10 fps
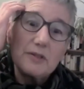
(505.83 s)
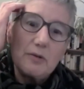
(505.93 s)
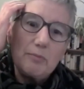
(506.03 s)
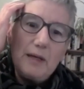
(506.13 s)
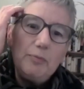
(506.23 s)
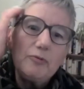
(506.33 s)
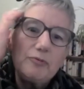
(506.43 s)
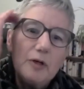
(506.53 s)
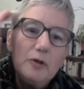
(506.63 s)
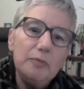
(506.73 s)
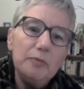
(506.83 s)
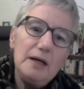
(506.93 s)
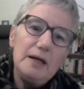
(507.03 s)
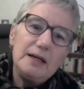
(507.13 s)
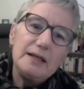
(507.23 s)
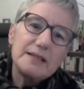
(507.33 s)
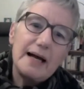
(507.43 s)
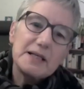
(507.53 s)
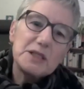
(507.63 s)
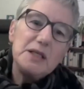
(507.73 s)
So the people for whom it's
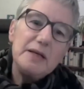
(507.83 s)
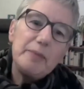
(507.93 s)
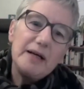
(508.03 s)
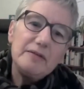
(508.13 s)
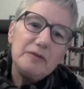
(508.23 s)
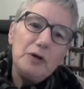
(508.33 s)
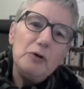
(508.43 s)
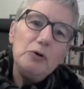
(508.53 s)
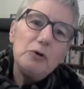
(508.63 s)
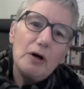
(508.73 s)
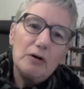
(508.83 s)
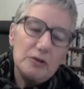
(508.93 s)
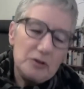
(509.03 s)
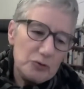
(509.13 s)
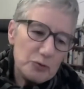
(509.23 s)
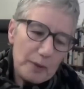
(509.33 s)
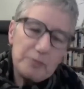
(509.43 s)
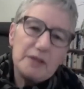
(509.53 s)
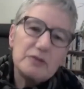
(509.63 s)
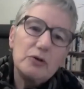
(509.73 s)
actually pain, you know, who can't use
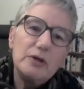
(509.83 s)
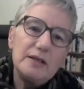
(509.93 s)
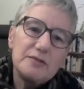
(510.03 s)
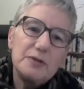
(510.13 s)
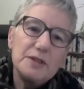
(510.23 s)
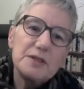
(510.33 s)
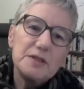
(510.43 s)
public toilets, for instance.